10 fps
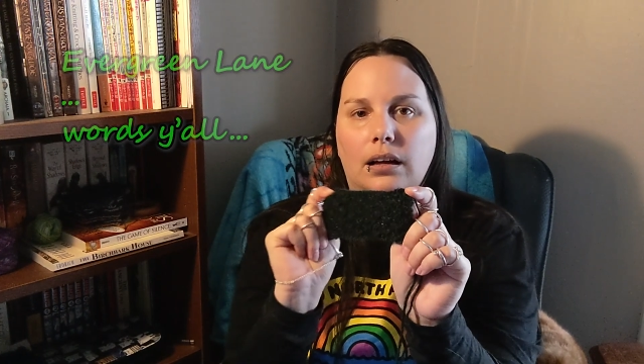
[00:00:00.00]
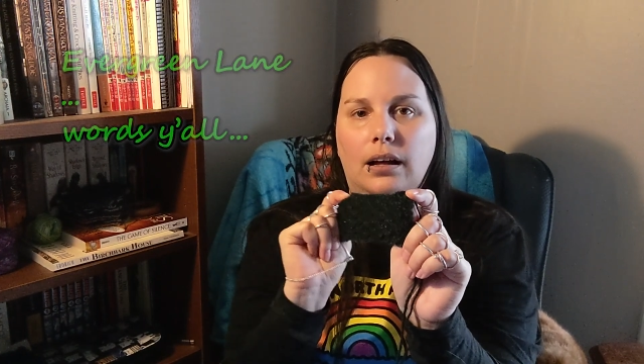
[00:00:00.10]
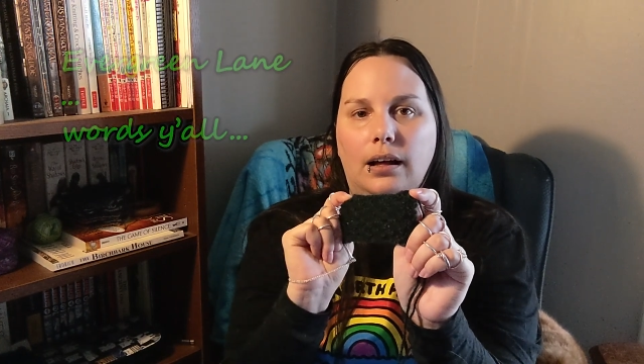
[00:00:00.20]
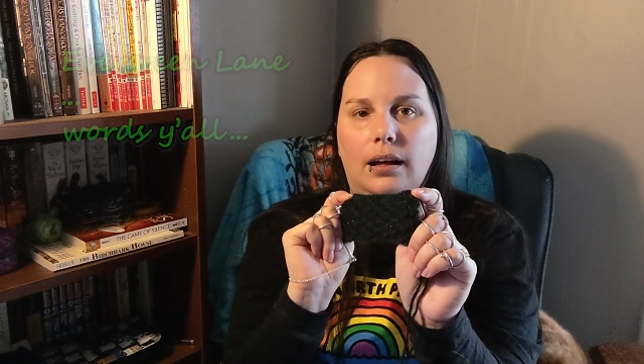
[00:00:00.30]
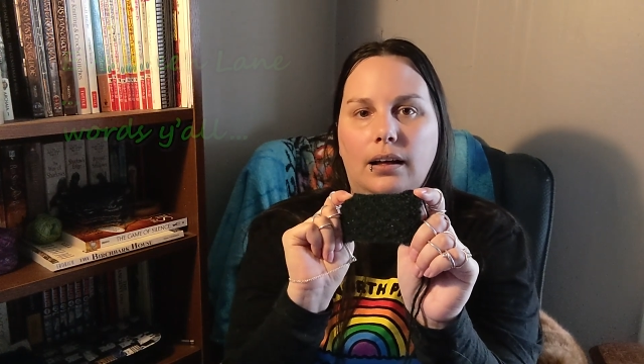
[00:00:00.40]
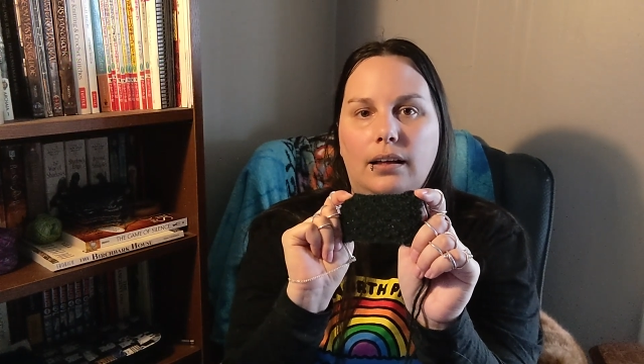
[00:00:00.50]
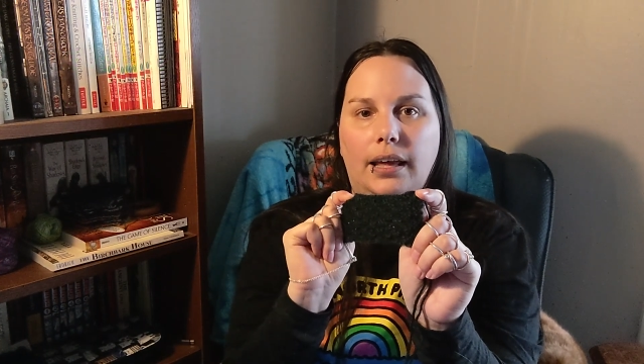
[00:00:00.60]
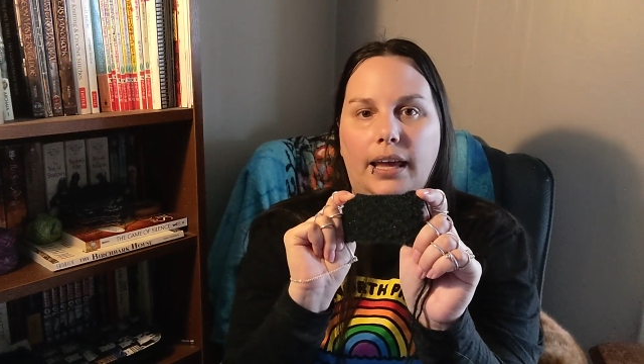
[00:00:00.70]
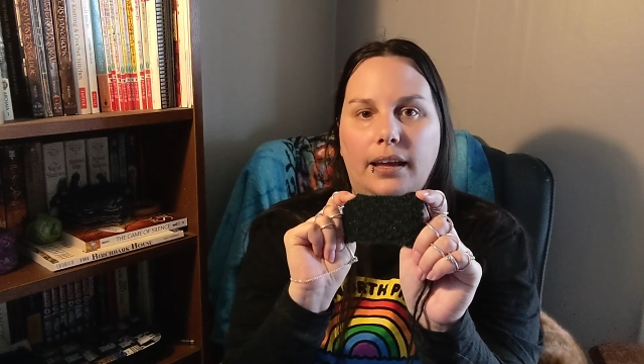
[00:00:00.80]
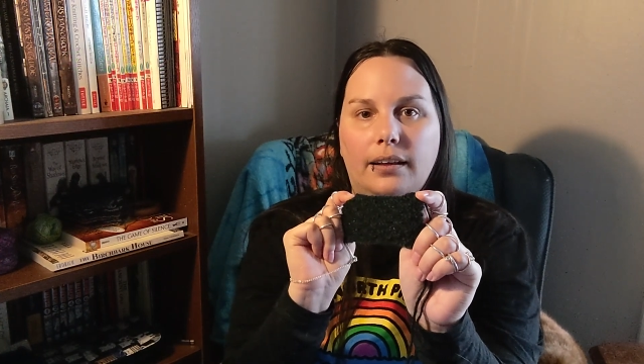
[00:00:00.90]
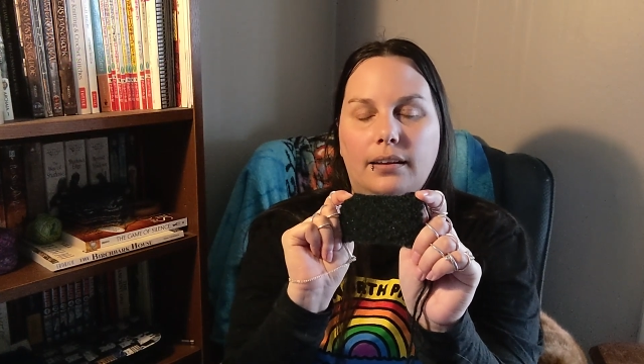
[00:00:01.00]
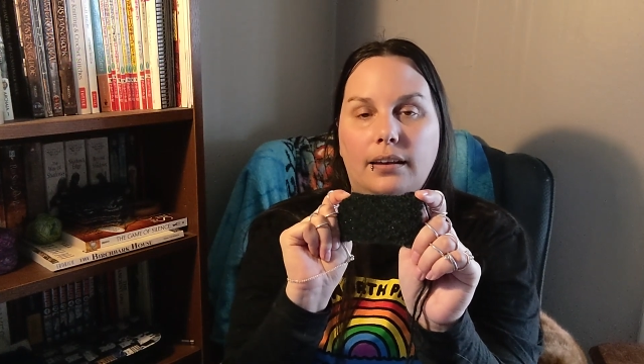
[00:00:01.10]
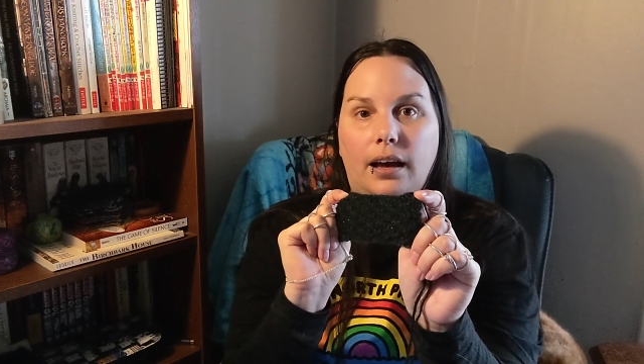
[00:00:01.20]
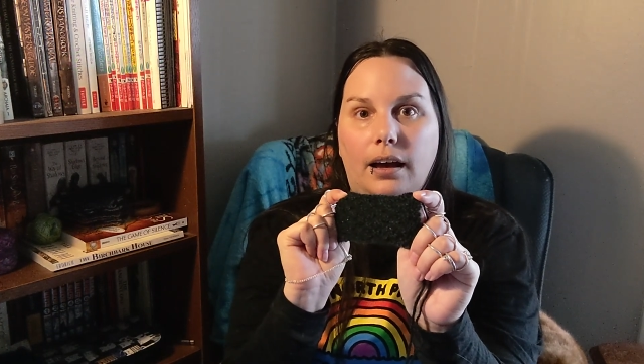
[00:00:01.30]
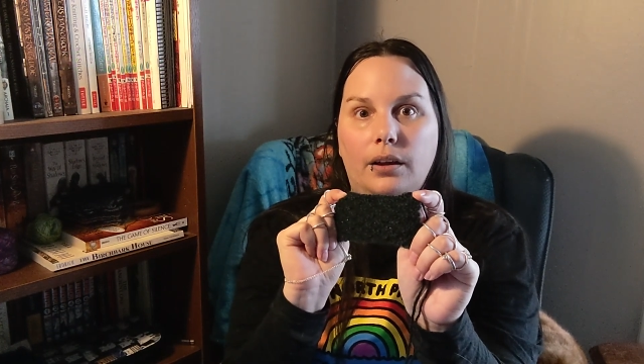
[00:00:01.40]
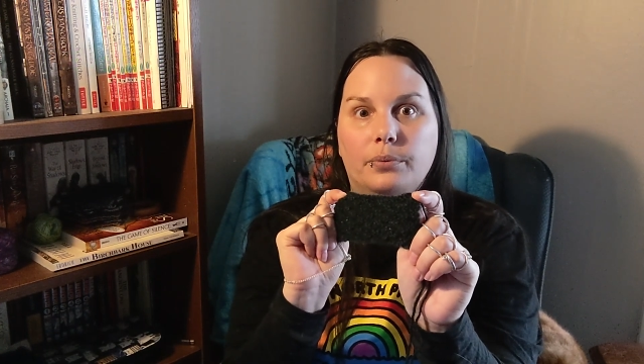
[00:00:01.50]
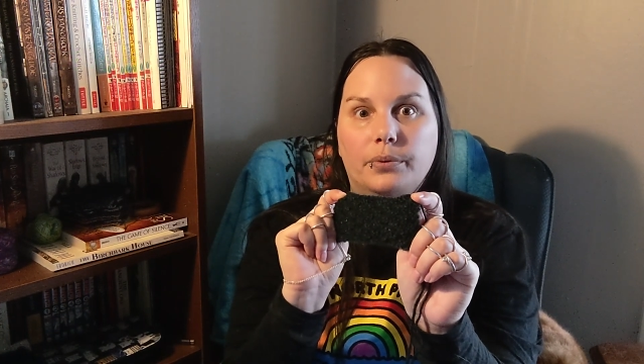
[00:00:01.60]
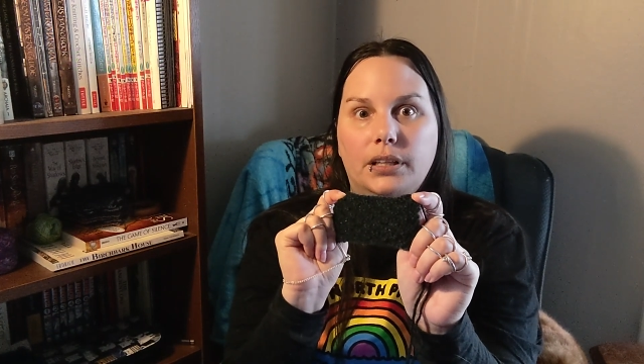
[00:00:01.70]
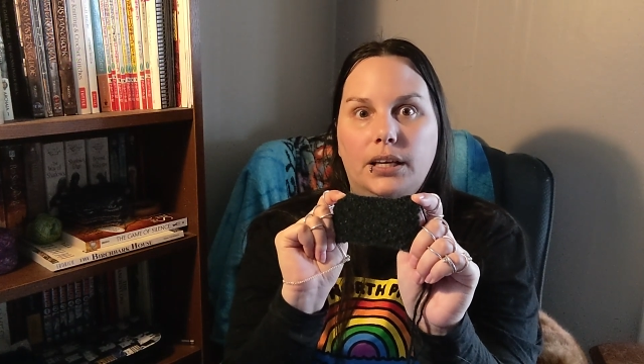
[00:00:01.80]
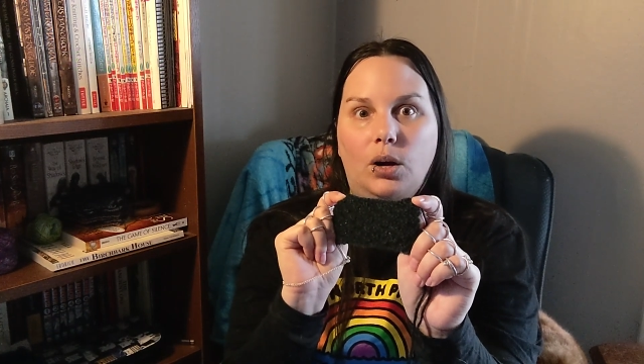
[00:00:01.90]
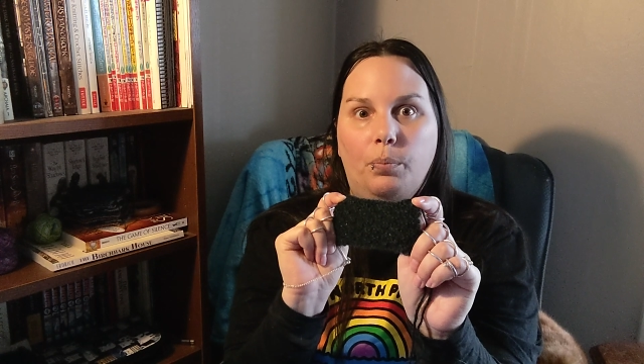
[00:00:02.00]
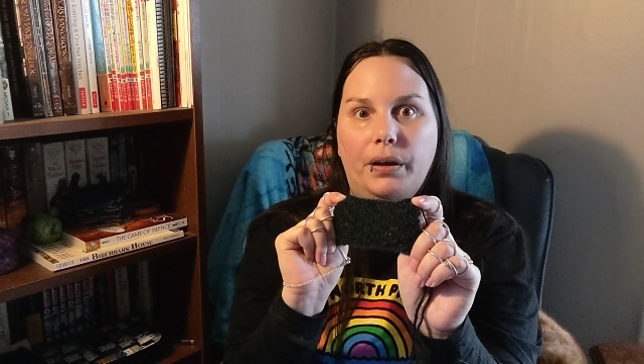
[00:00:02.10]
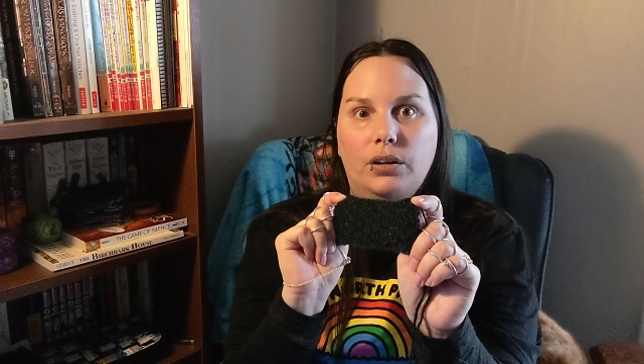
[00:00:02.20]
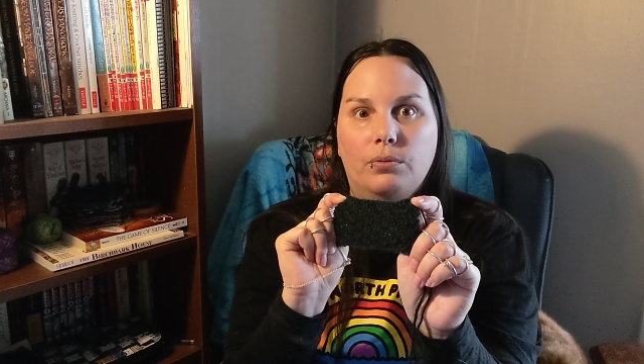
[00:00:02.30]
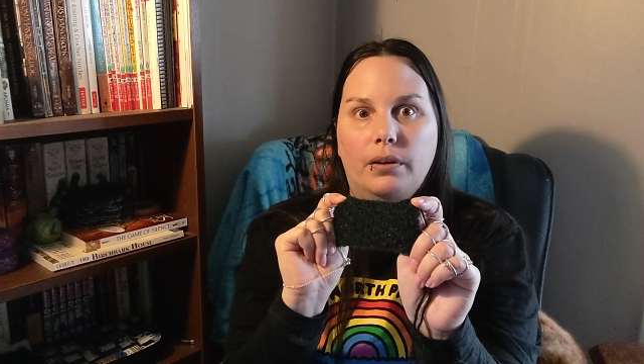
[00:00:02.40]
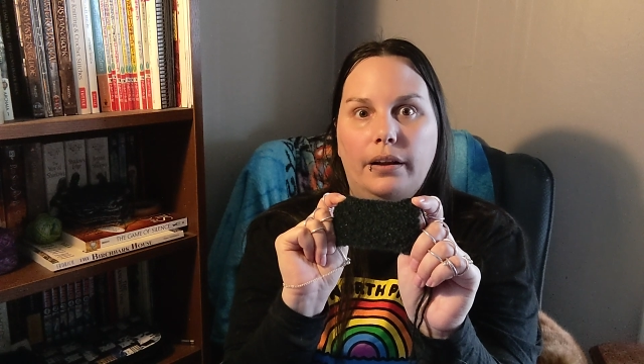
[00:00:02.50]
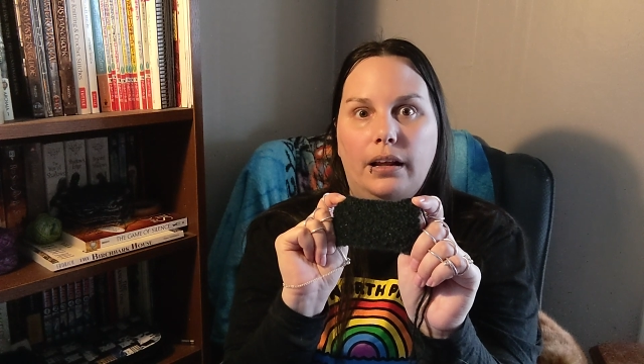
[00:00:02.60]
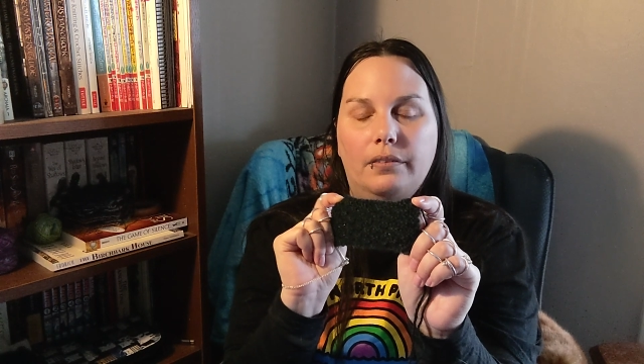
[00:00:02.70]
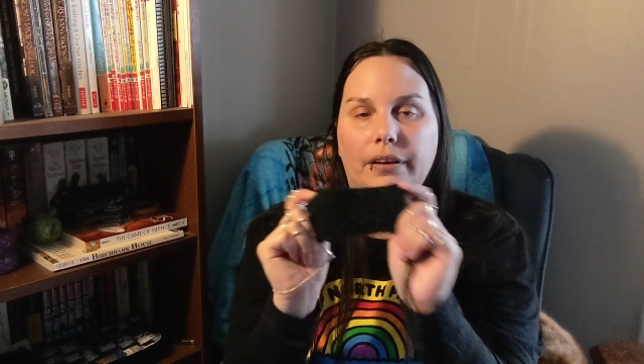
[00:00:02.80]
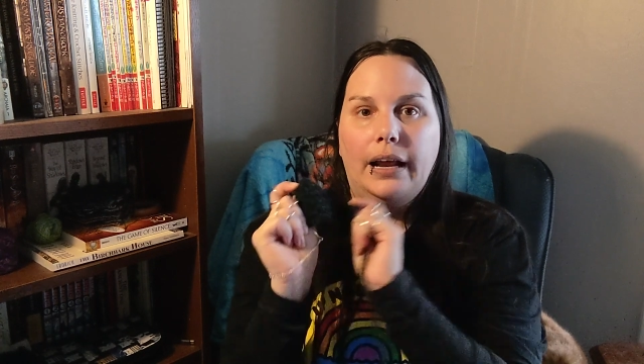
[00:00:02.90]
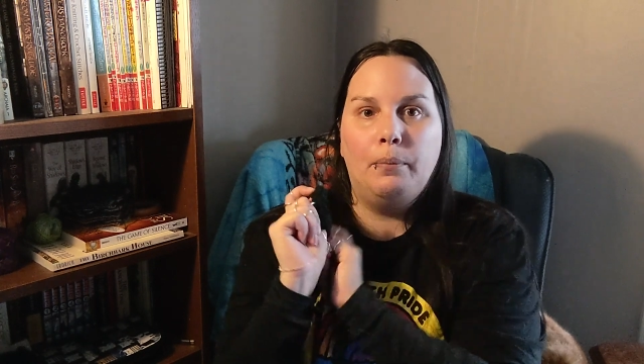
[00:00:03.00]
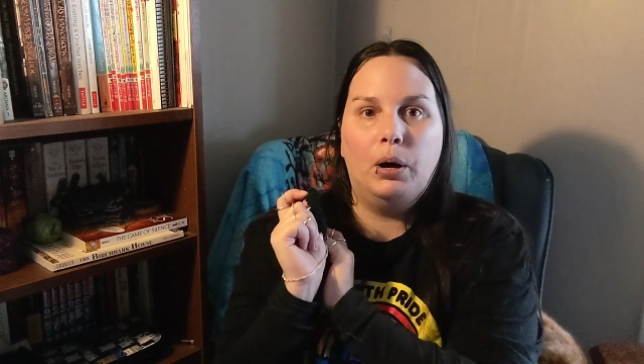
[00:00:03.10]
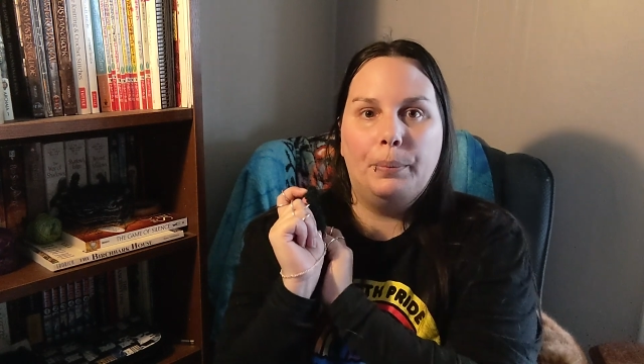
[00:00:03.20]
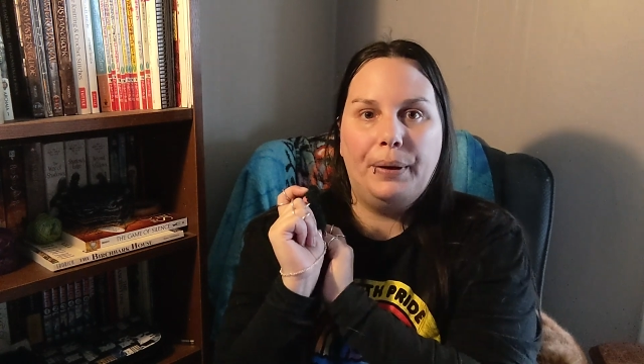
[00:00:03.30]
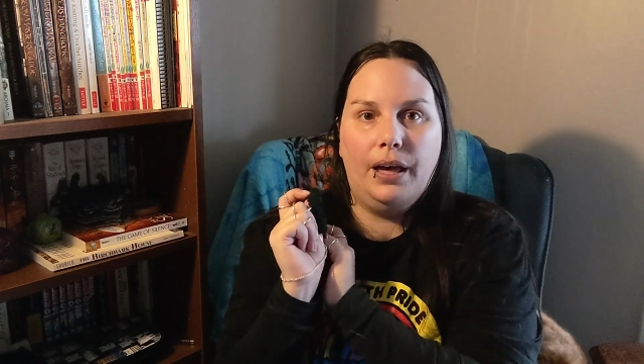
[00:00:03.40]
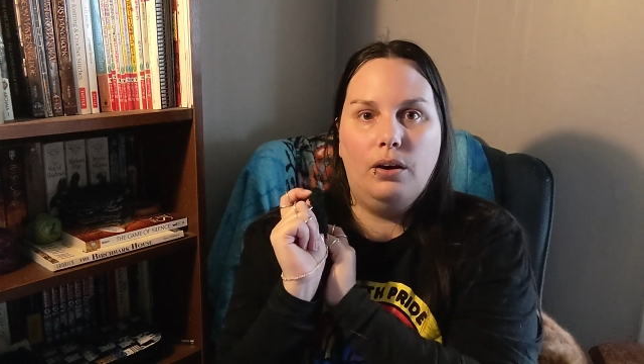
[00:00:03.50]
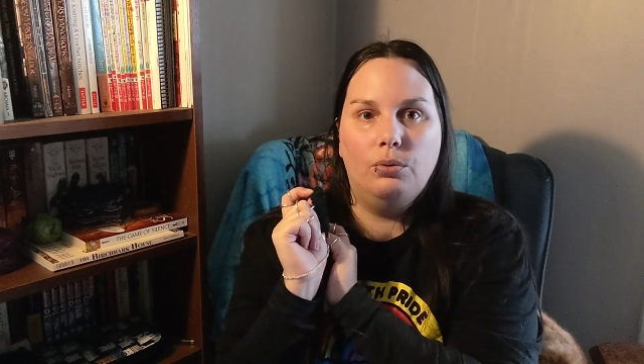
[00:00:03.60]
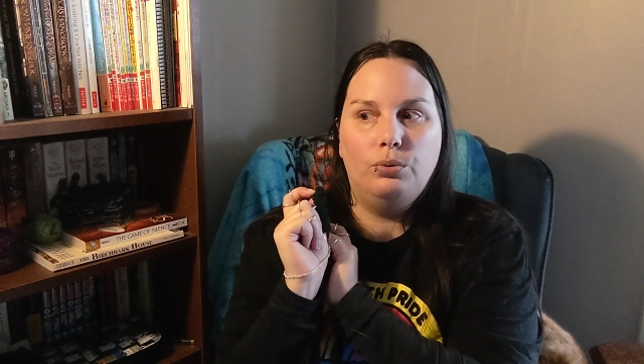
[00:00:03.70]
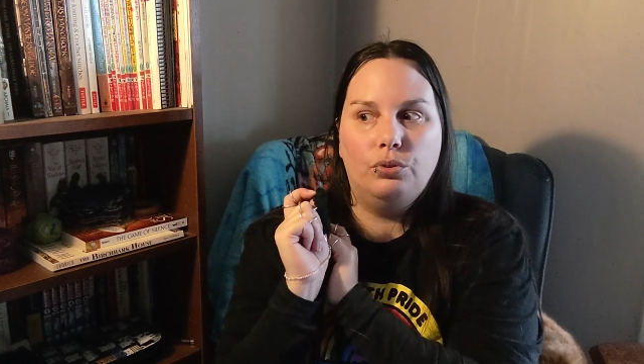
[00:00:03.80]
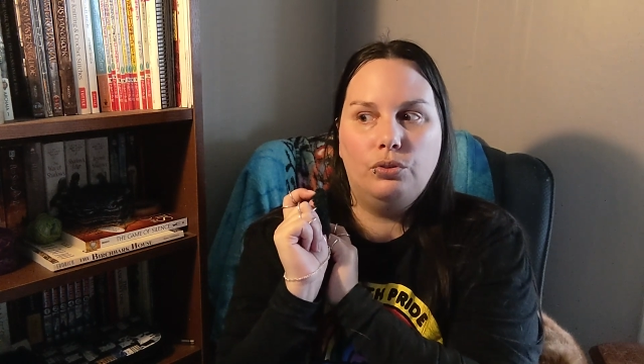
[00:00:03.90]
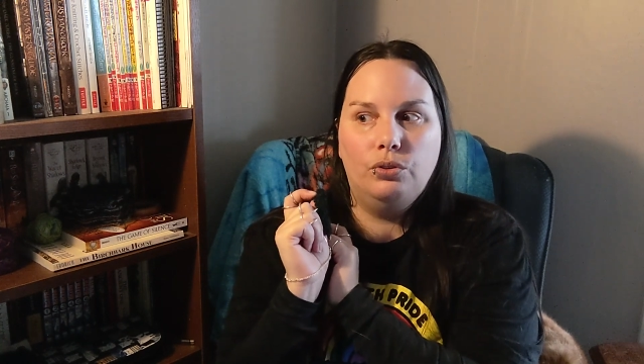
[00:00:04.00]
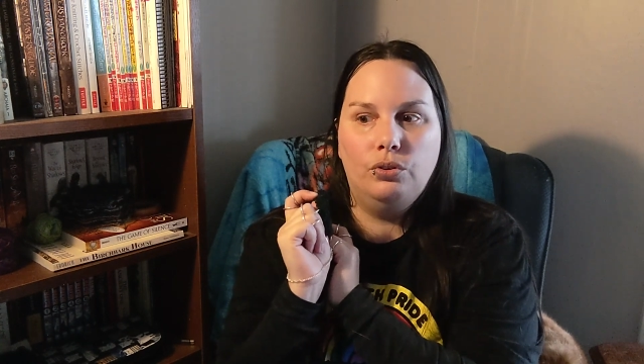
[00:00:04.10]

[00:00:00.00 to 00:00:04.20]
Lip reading: And I really hope I don't run out of it. I bought a pound.